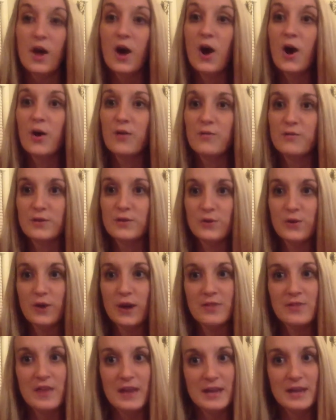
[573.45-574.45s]
or 5th grade,
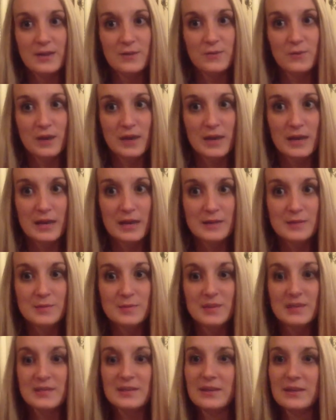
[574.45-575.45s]
they could read it
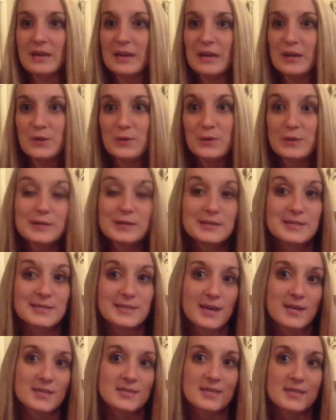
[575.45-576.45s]
independently, and you could
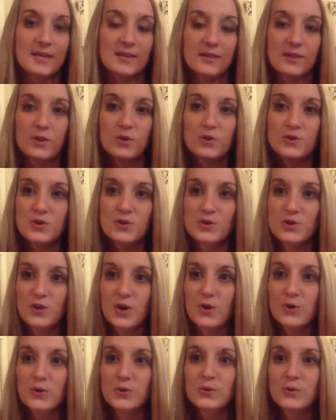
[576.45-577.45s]
discuss it in literature
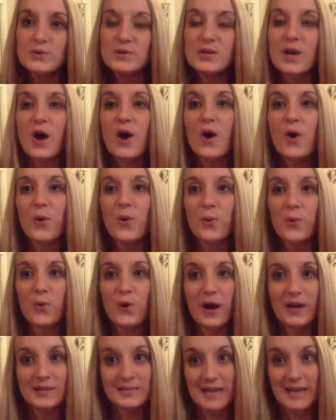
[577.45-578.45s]
circles or
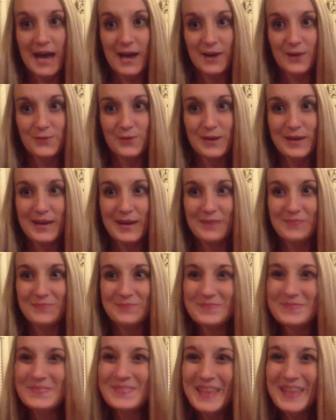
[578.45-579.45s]
as guided reading.
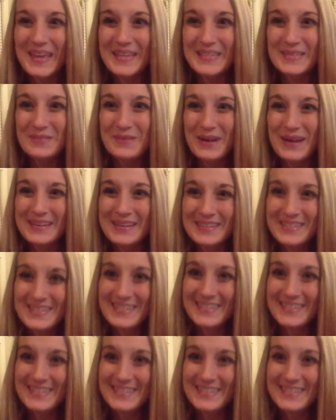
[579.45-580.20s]
Thanks a bunch.